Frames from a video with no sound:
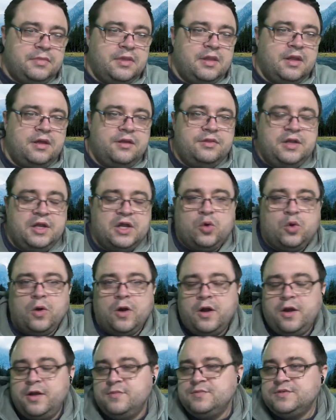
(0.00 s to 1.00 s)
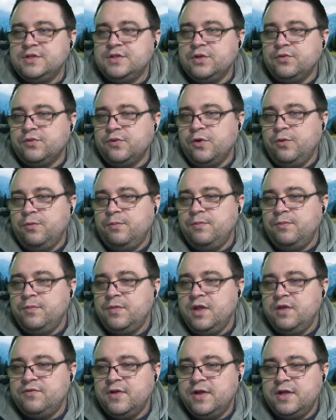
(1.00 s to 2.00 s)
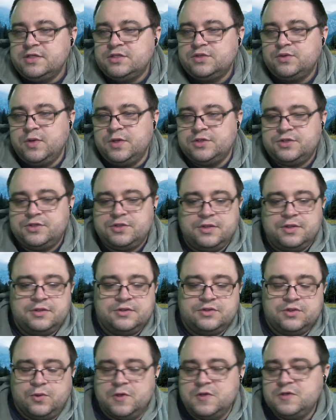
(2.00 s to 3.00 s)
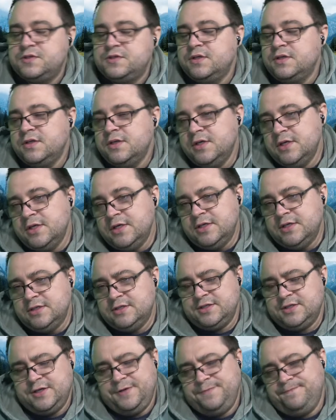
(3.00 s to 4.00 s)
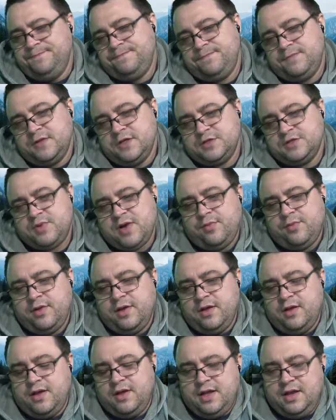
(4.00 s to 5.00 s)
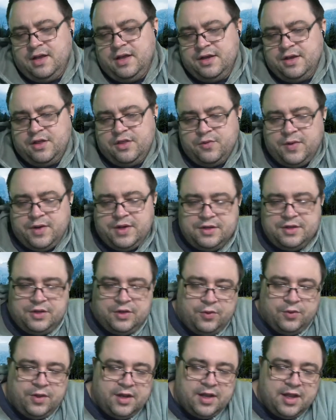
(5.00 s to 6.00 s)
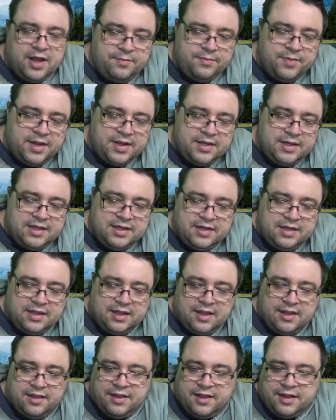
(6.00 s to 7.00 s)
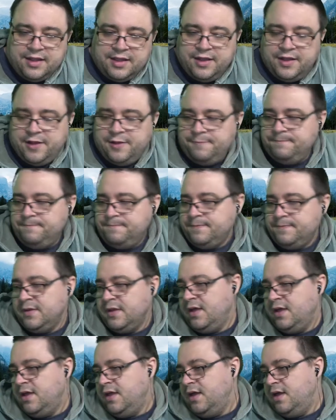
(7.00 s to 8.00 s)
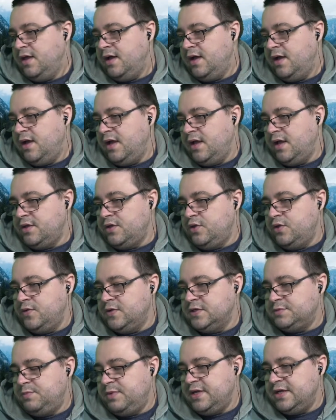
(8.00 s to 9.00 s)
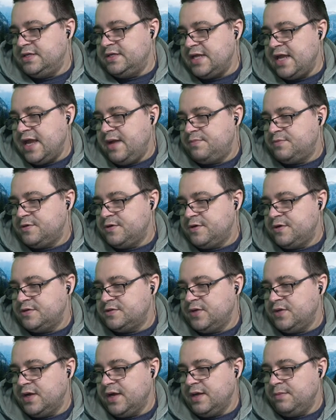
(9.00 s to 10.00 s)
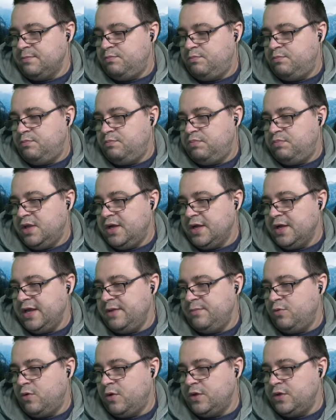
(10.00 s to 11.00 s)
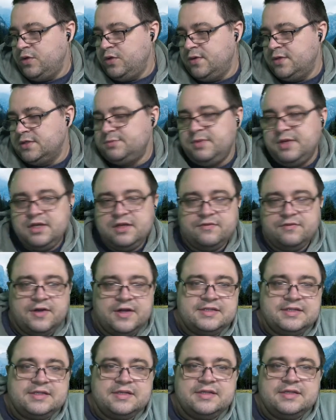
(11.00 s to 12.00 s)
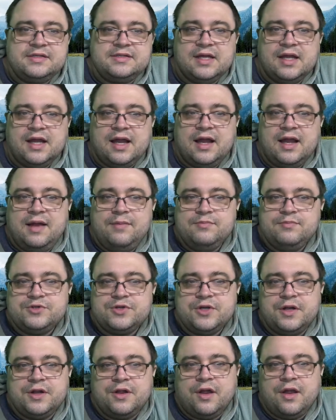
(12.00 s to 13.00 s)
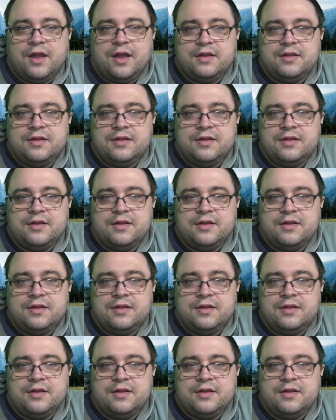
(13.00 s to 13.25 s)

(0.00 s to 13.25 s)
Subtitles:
the aquariums in the room if I switched source. So there's probably another way to do it. I might need to get like a USB adapter so I can plug in more USB devices. Like I'm sure I could get,